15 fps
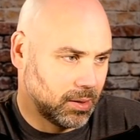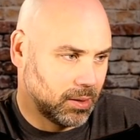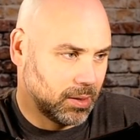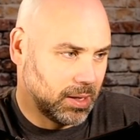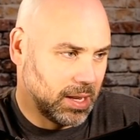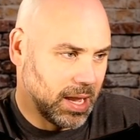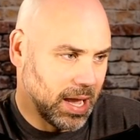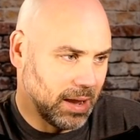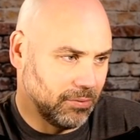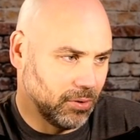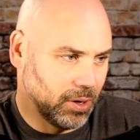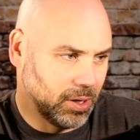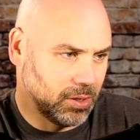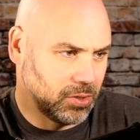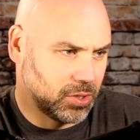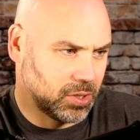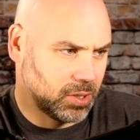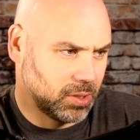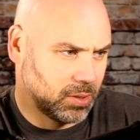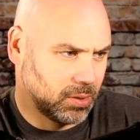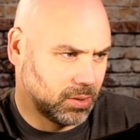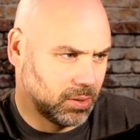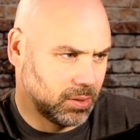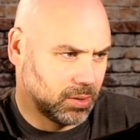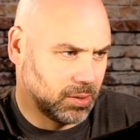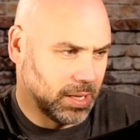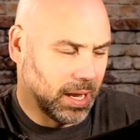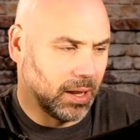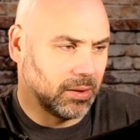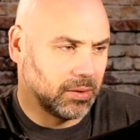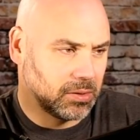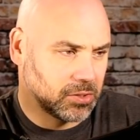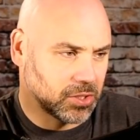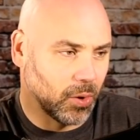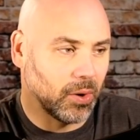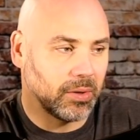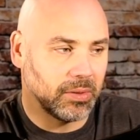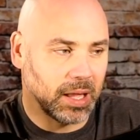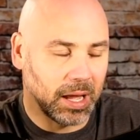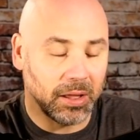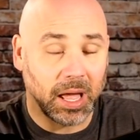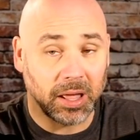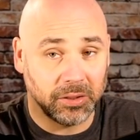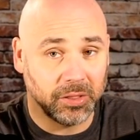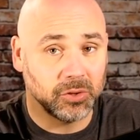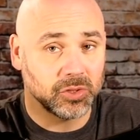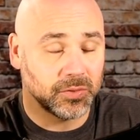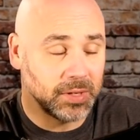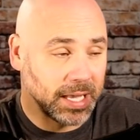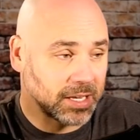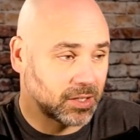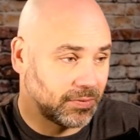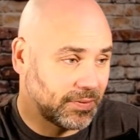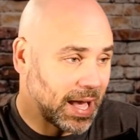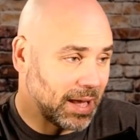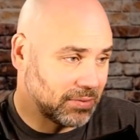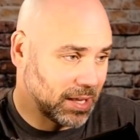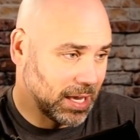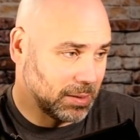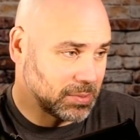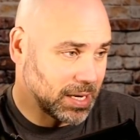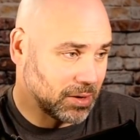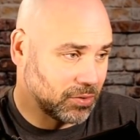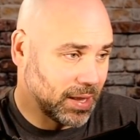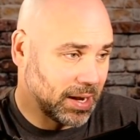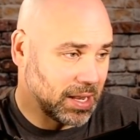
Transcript: he averaged, so out of those next 5 games after that,